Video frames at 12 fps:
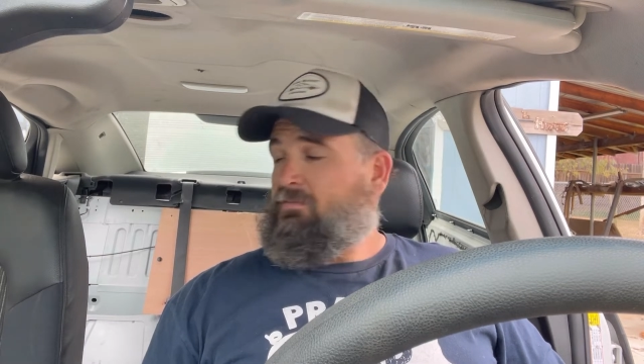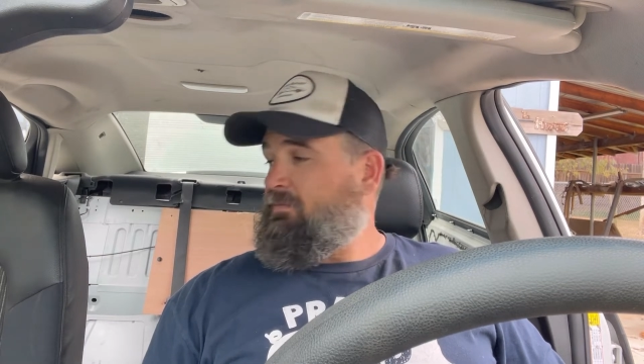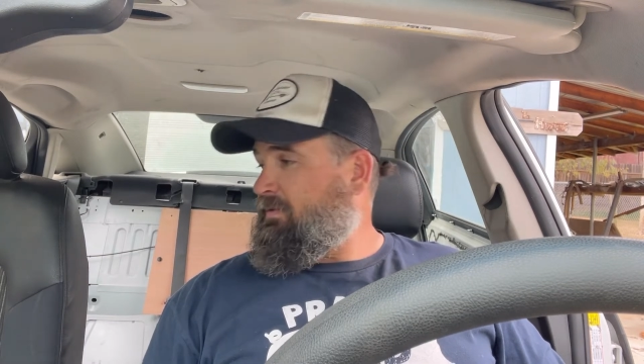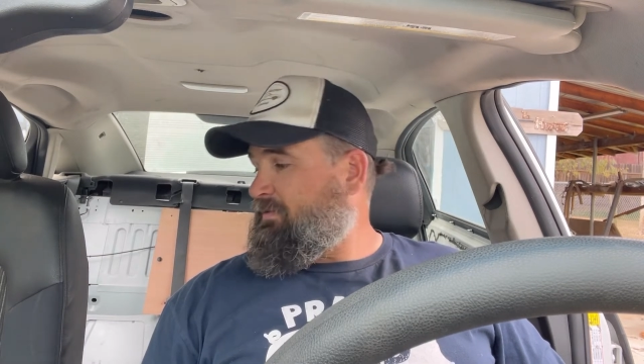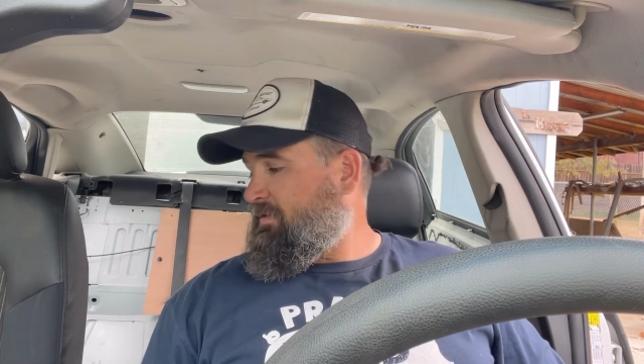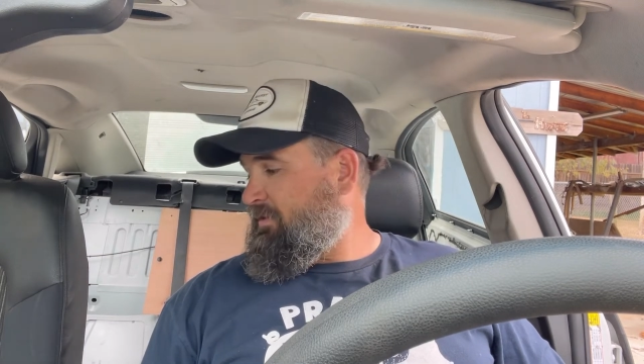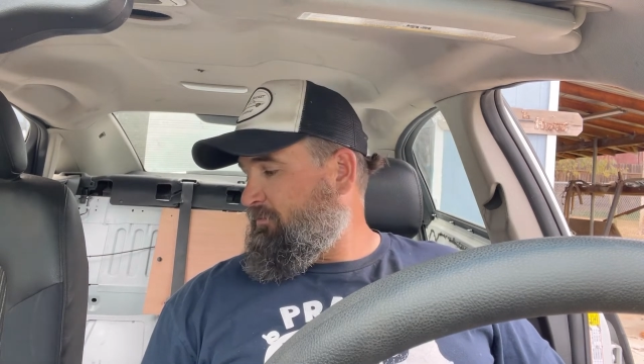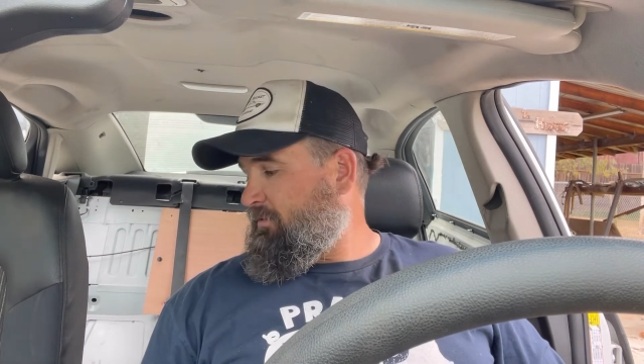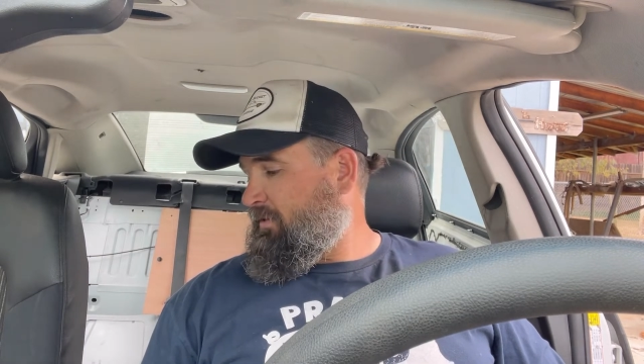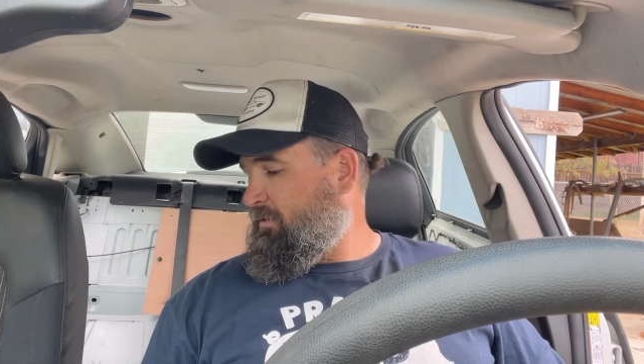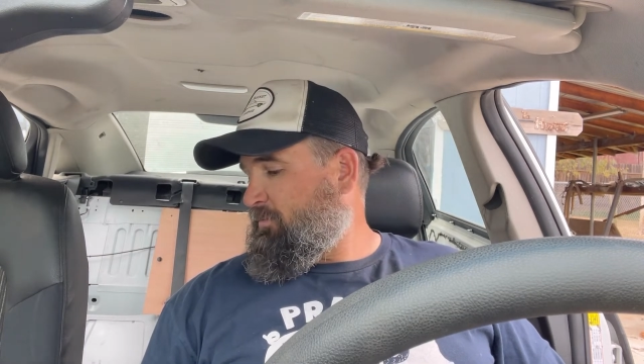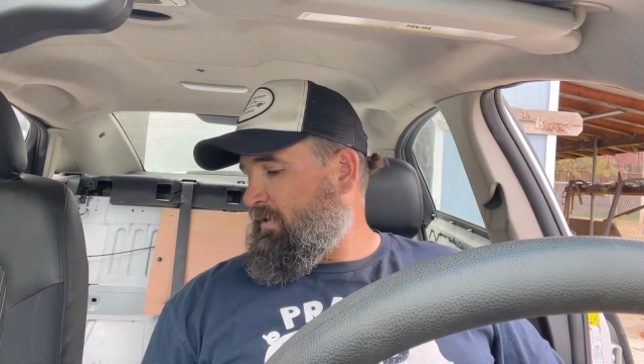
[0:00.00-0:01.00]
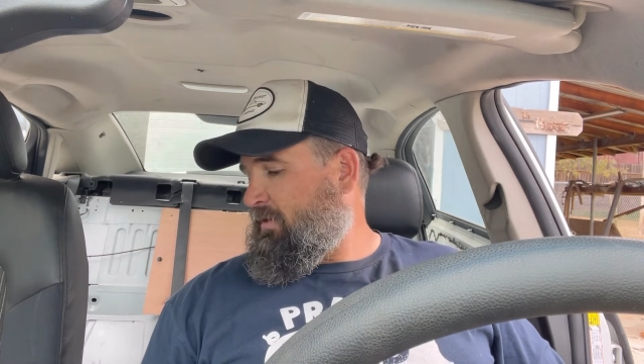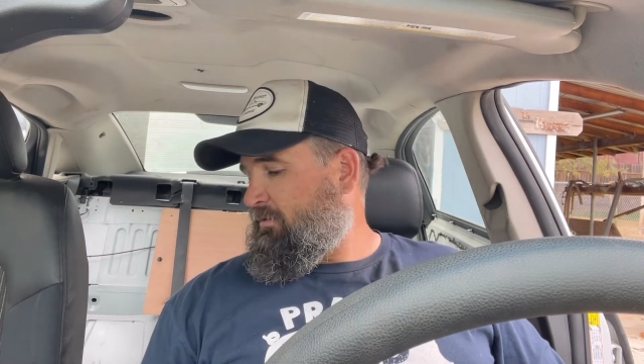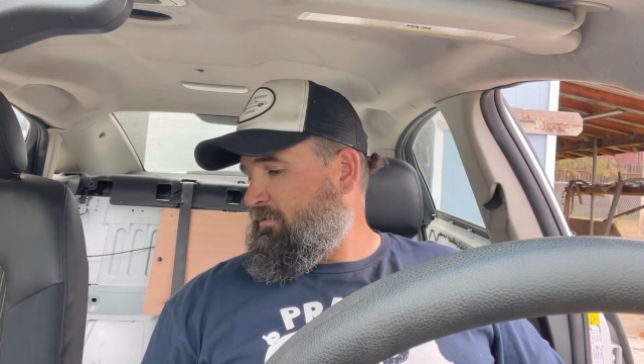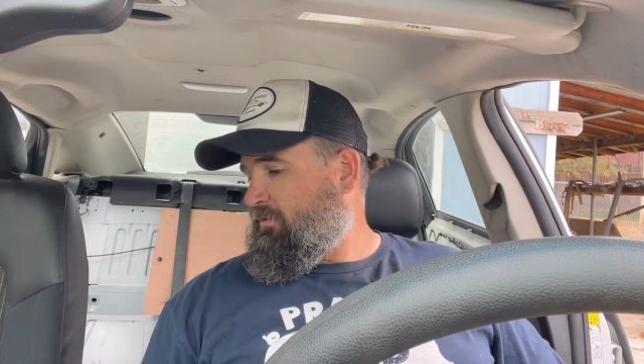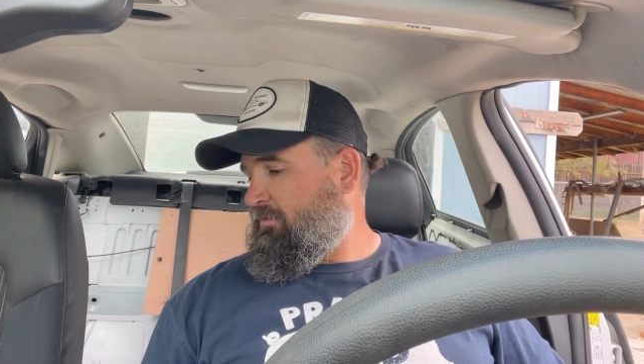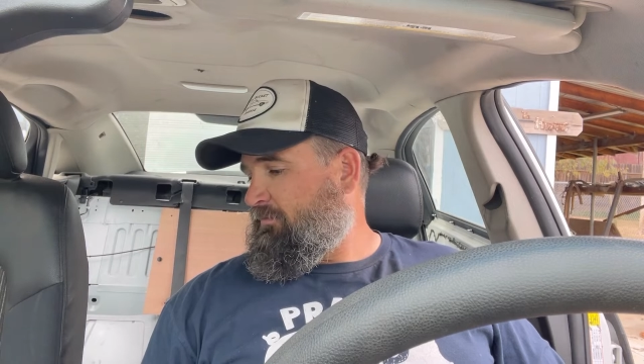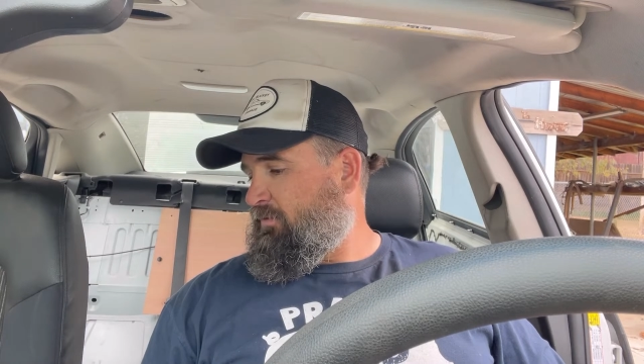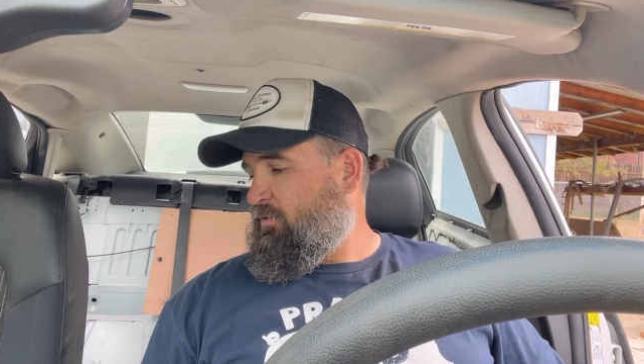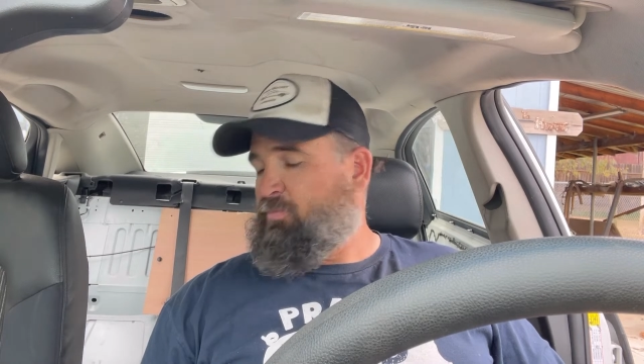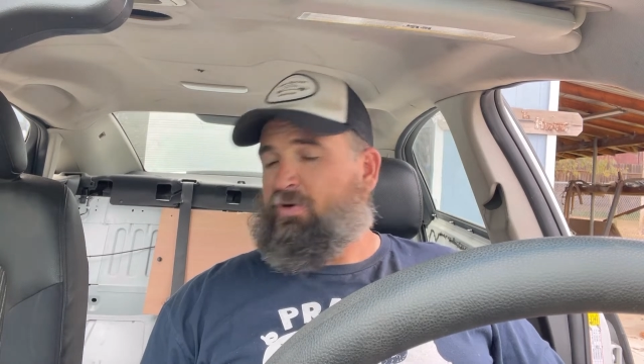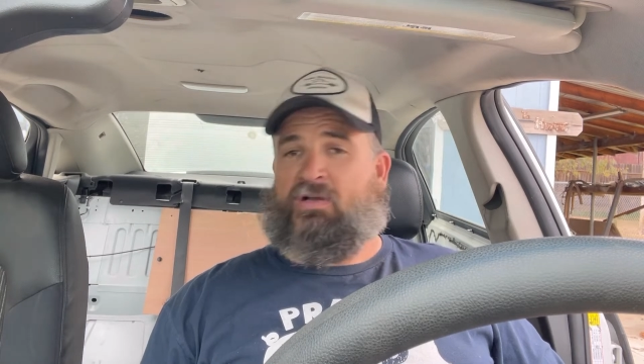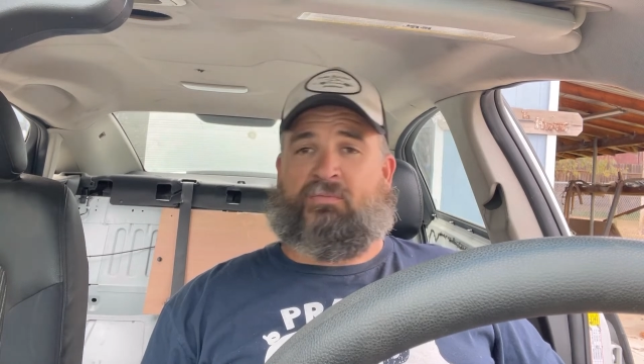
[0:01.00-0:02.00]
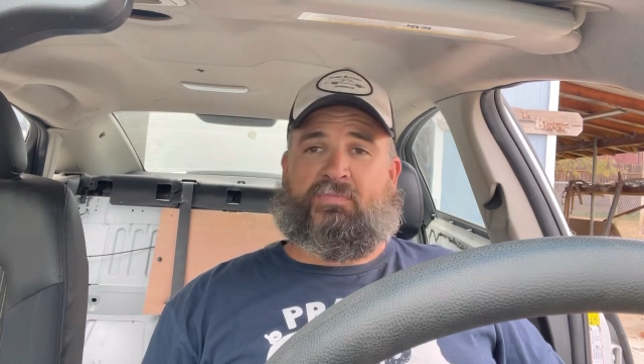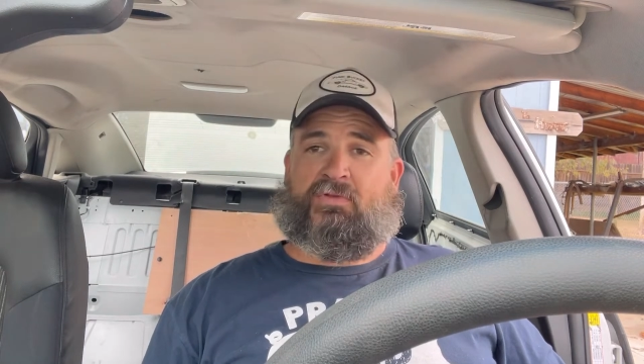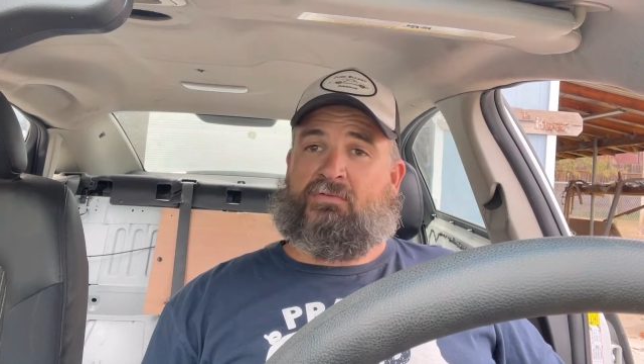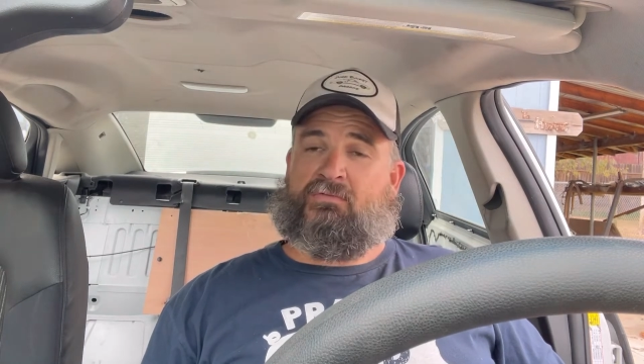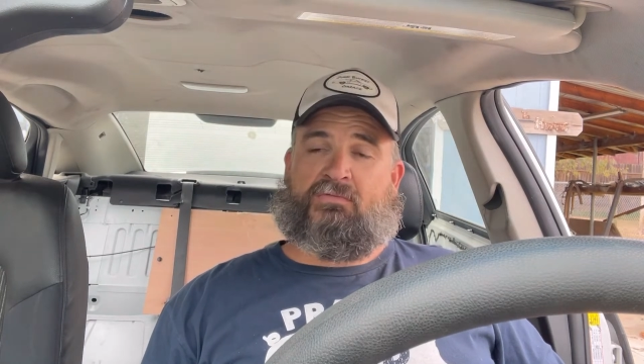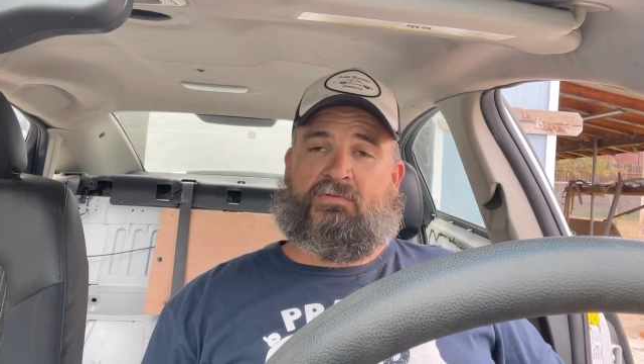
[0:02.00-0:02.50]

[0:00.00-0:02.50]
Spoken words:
Let's see if we're getting power to the fuel pump, and